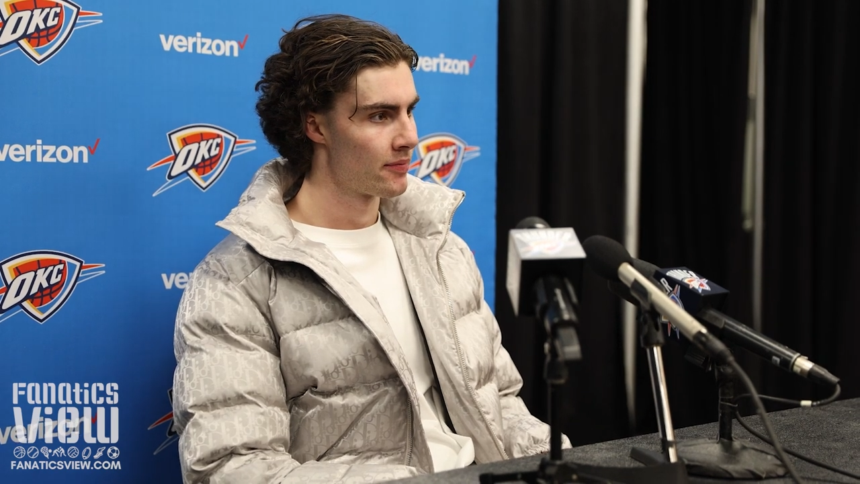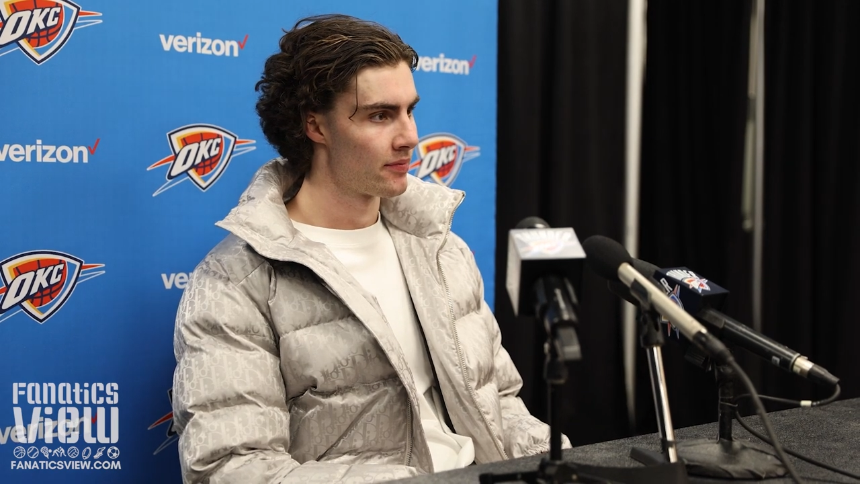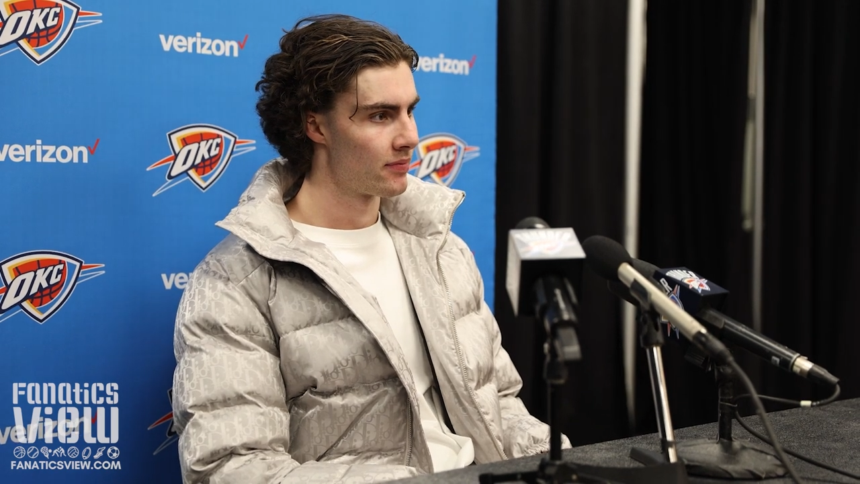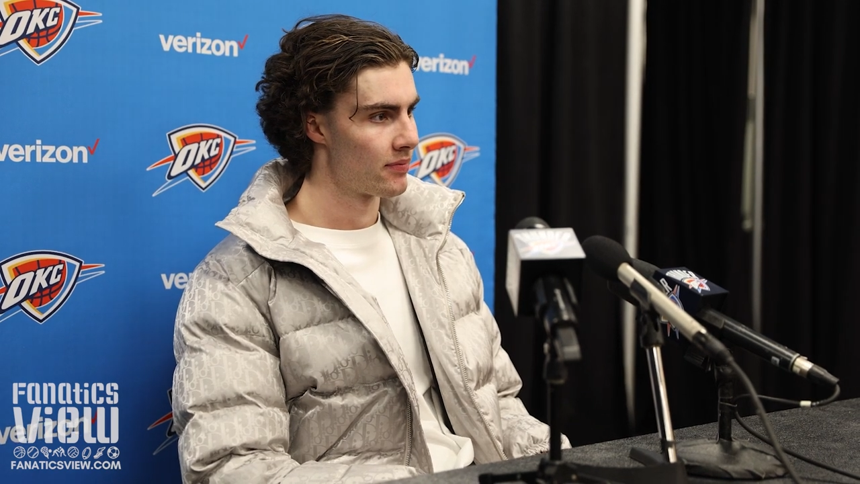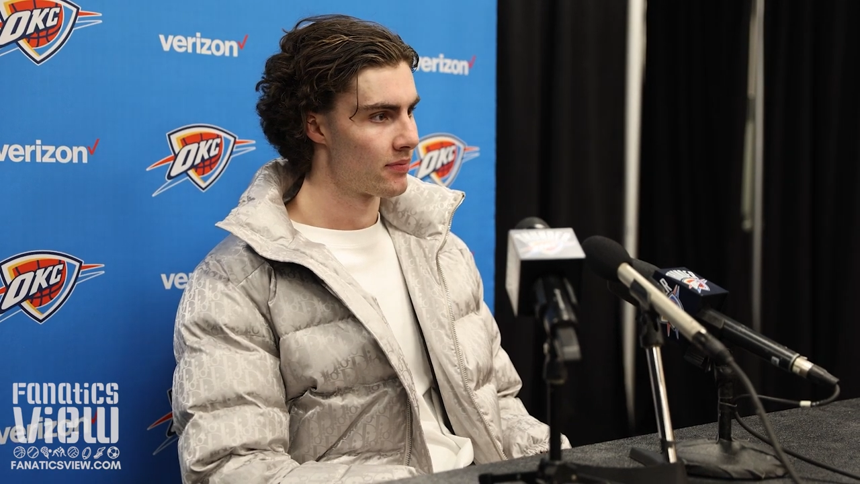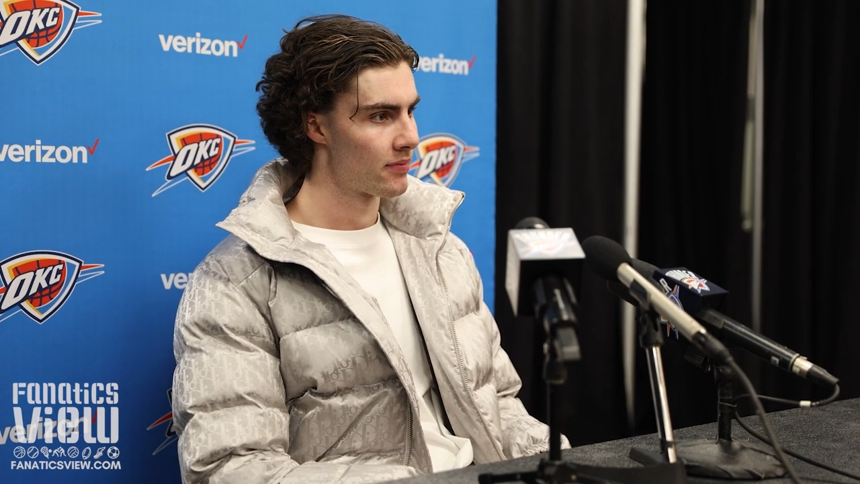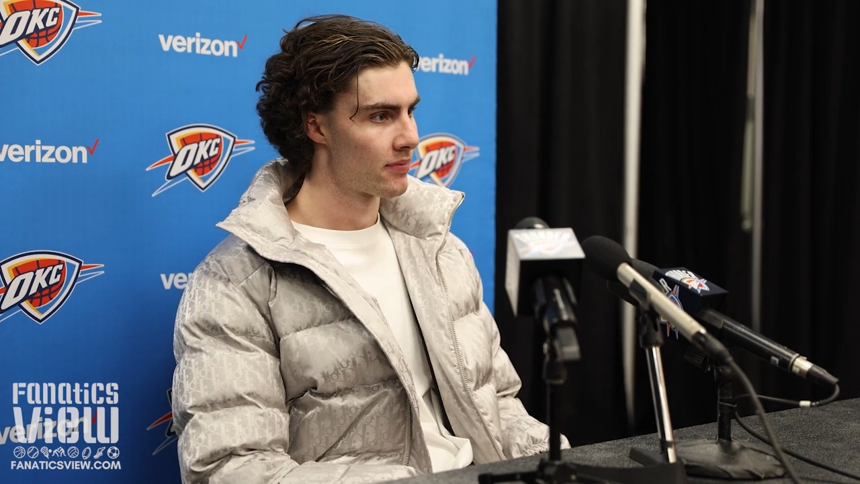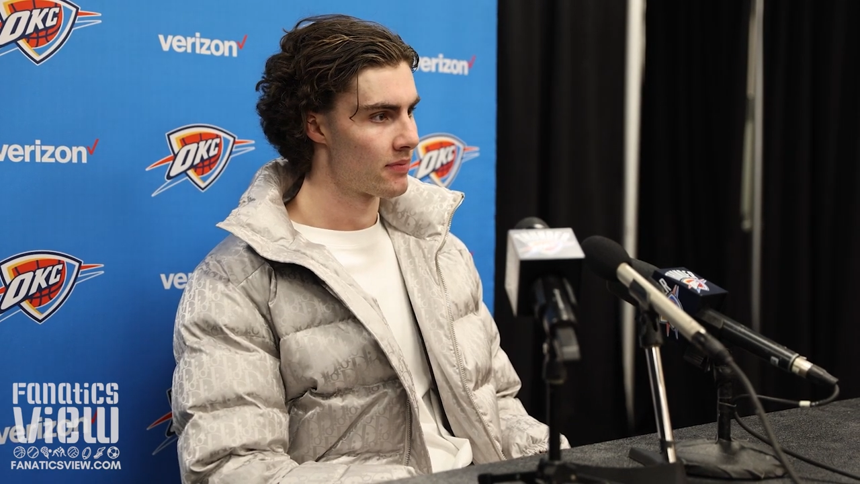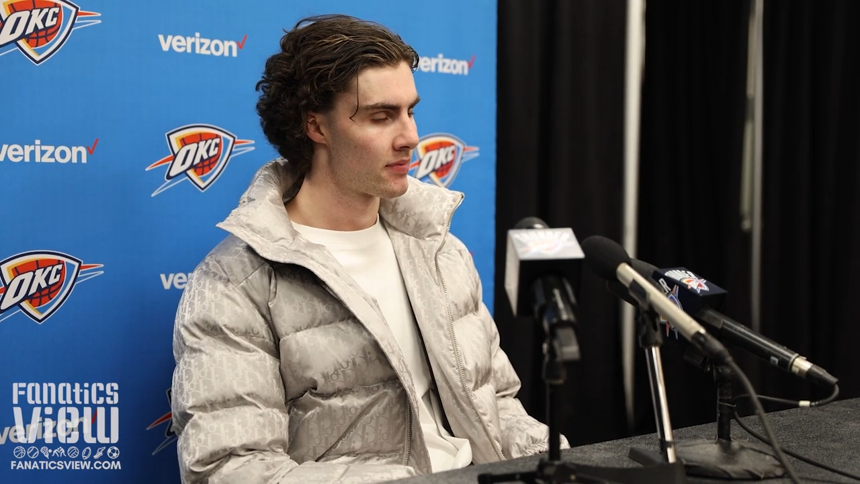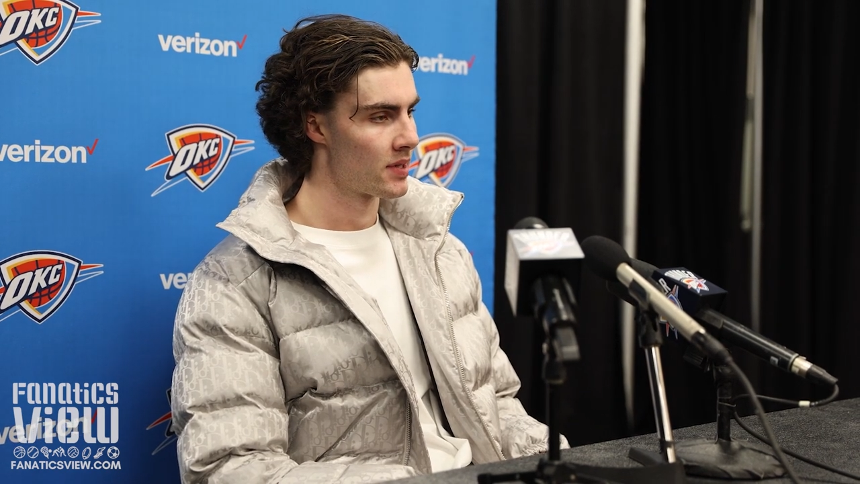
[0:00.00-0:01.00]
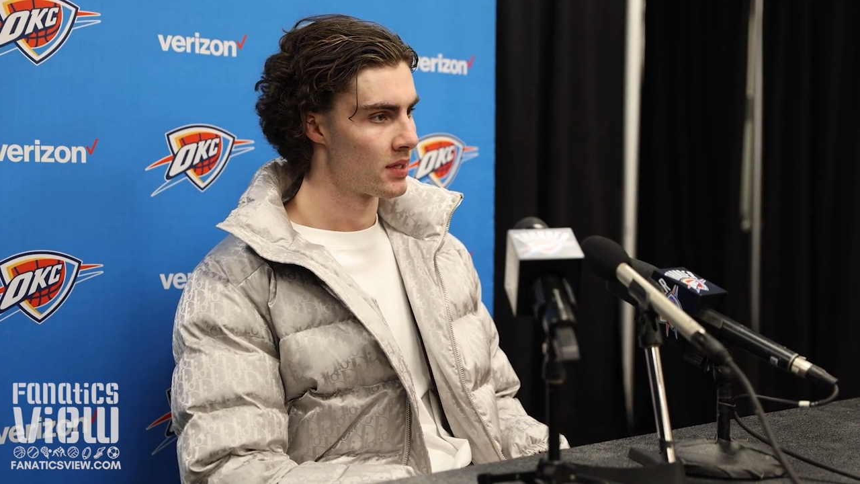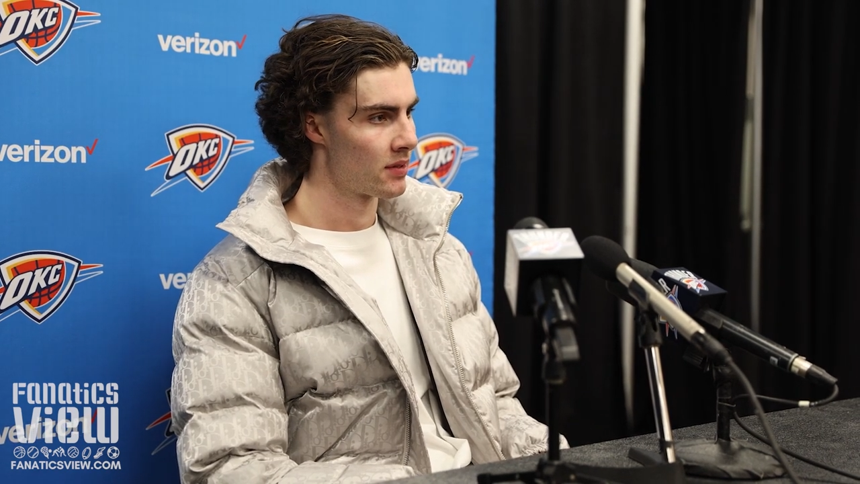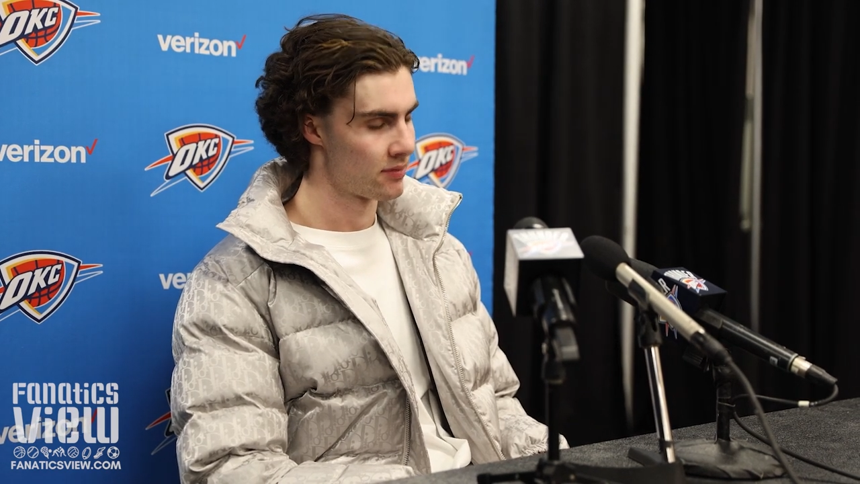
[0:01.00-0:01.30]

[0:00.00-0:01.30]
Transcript: like playing at noon